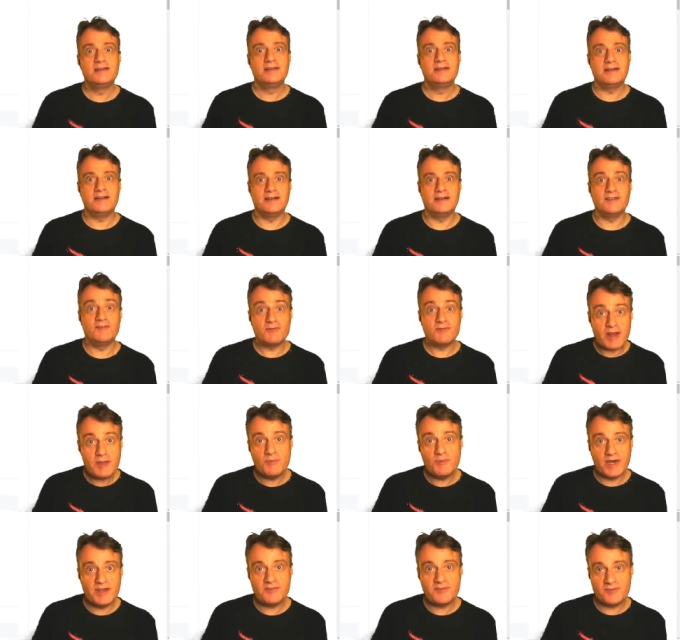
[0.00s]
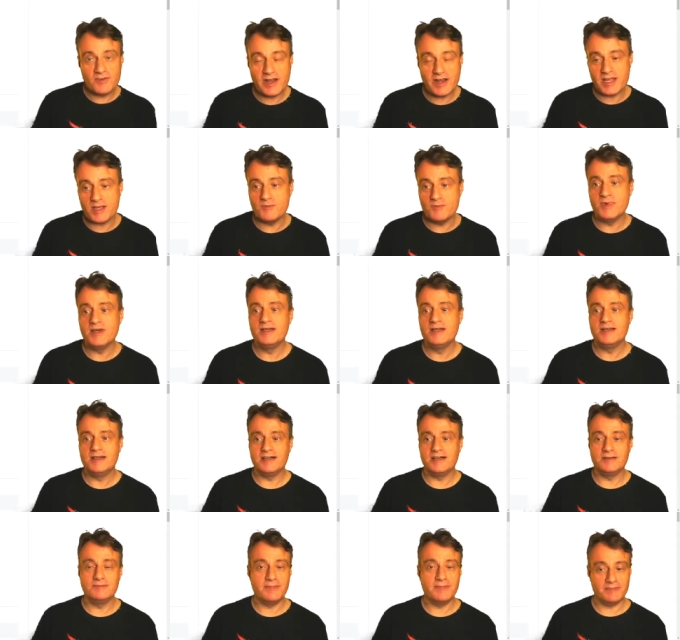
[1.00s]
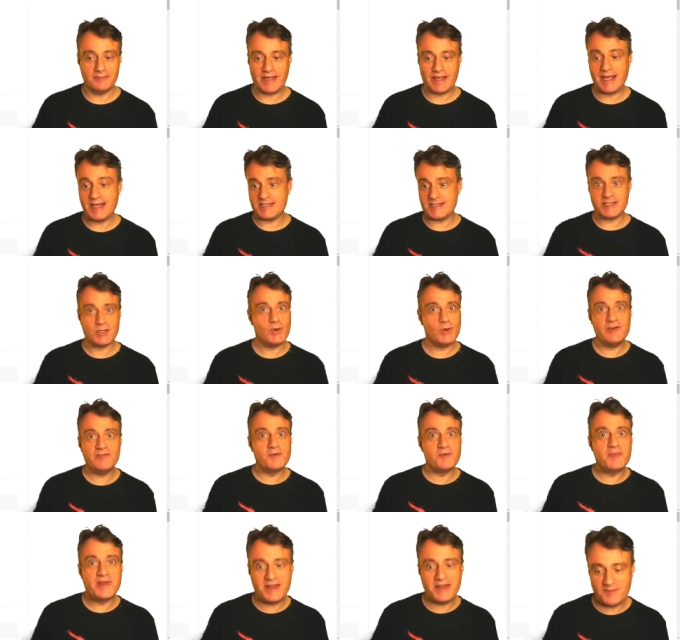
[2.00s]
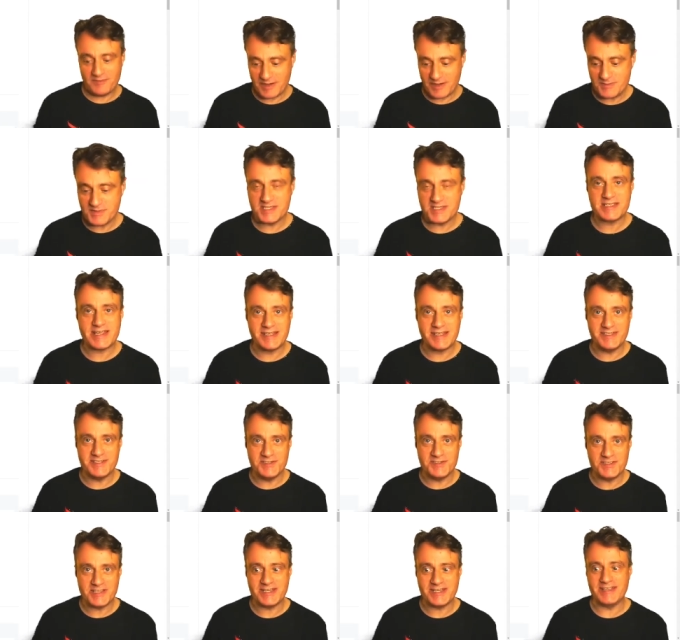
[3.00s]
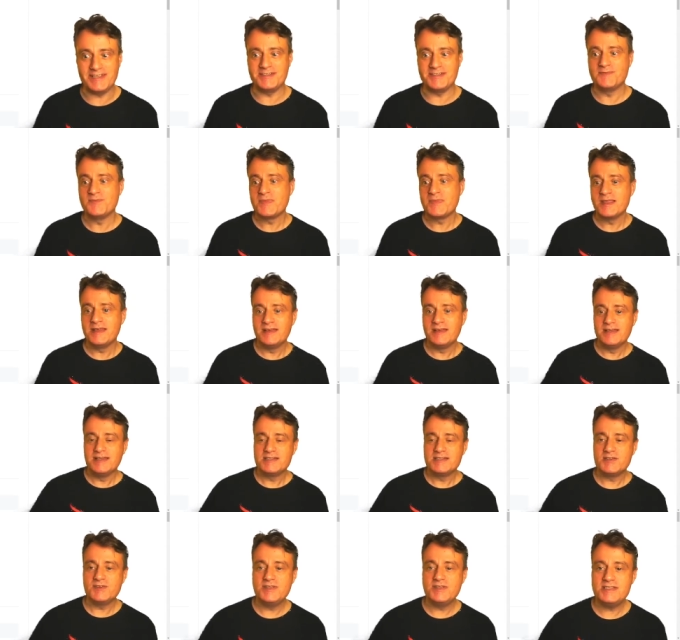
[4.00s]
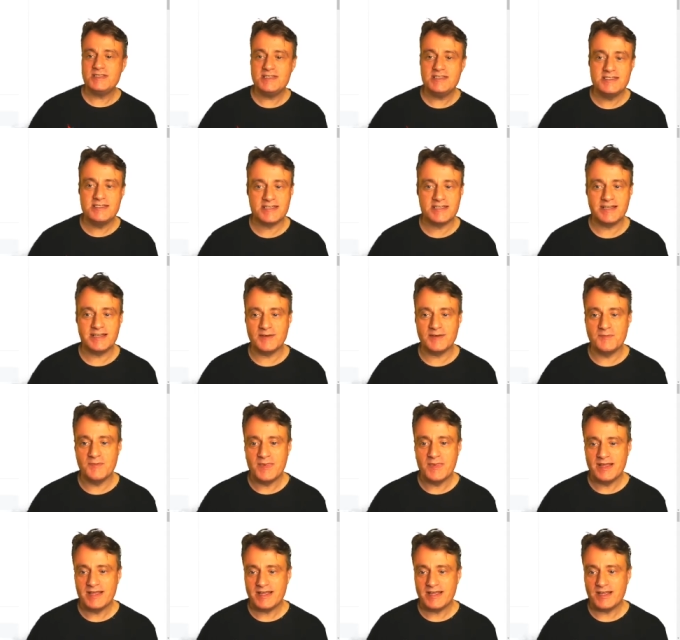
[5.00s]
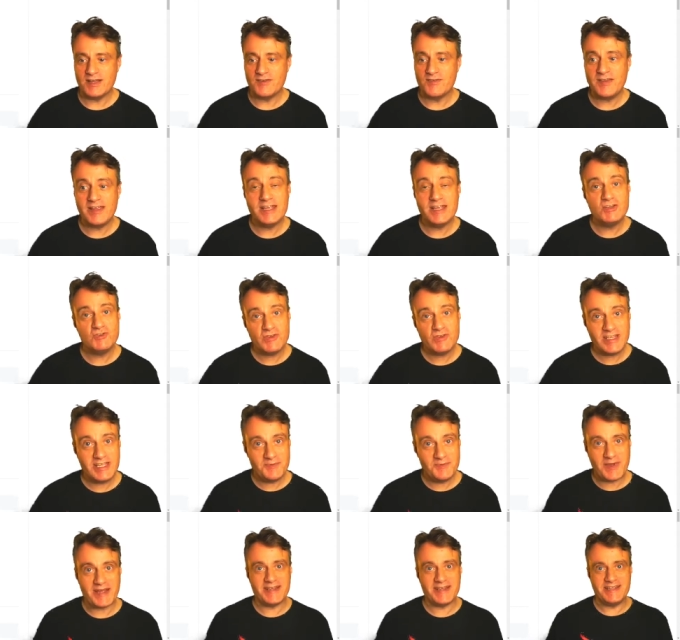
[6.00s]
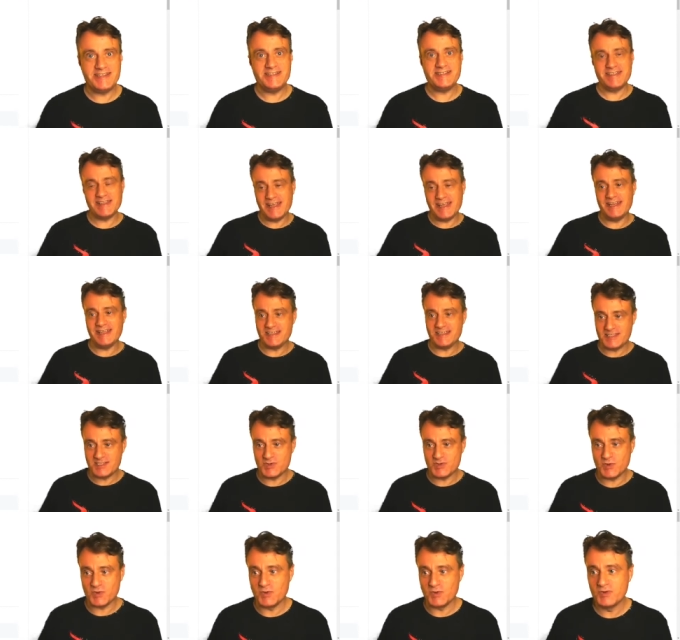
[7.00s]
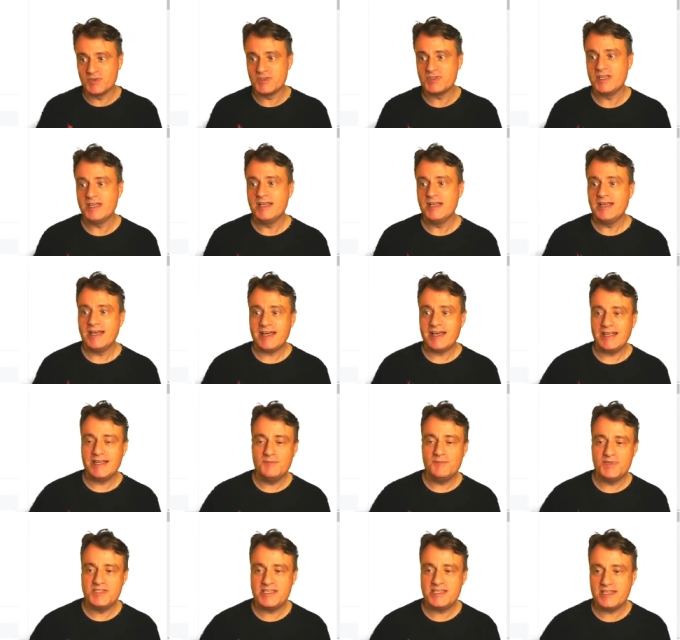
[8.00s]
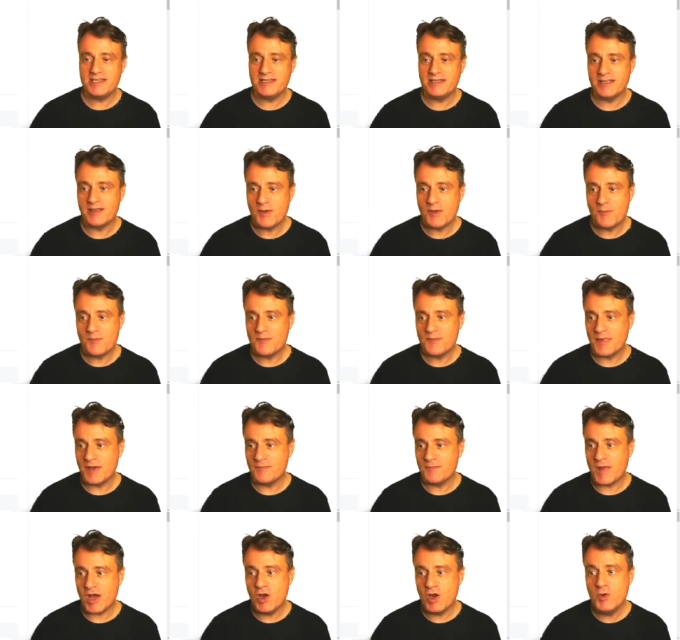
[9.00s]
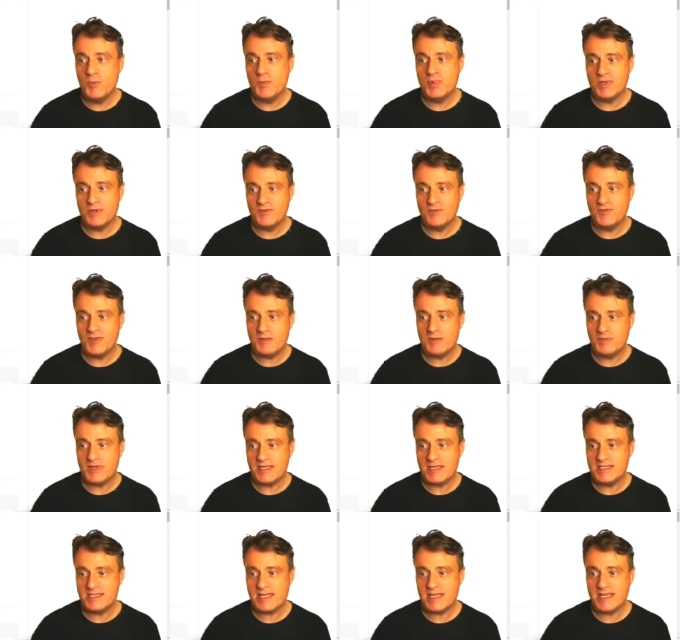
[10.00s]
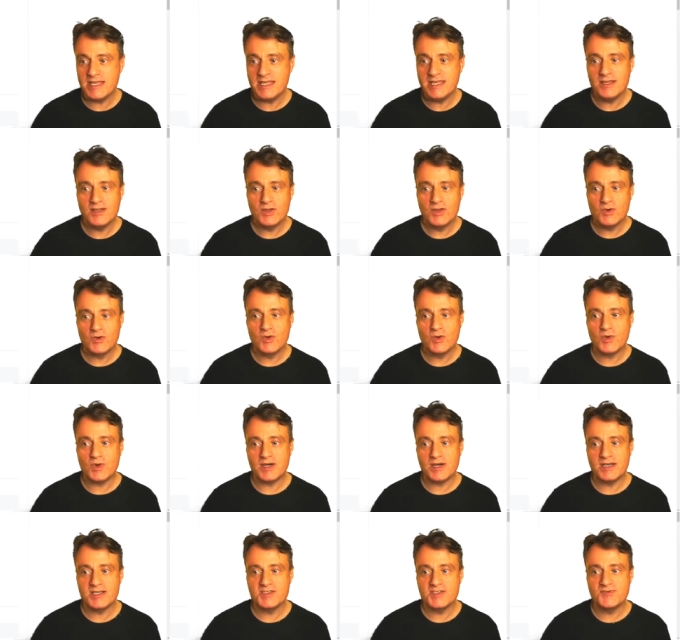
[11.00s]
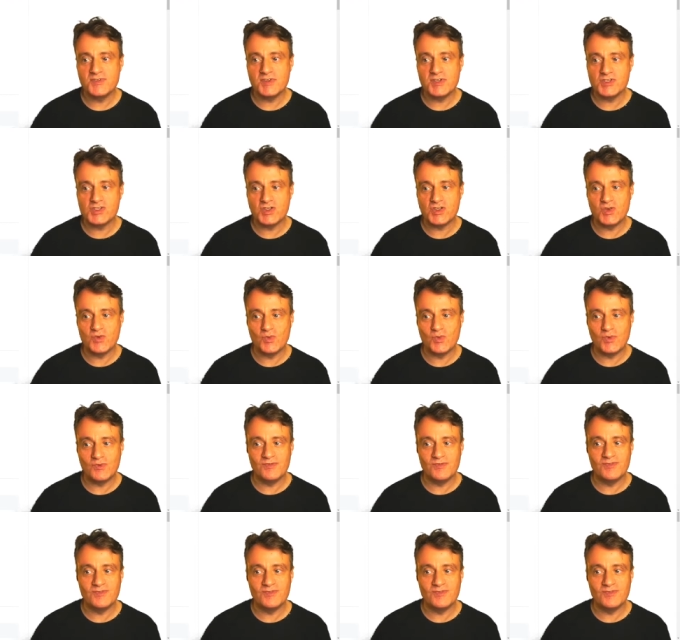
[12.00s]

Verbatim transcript: uh, frame by frame um, at however many frames a second you set it. So this is um, a fairly tricky package to get installed, and in particular, um, OpenVPT requires version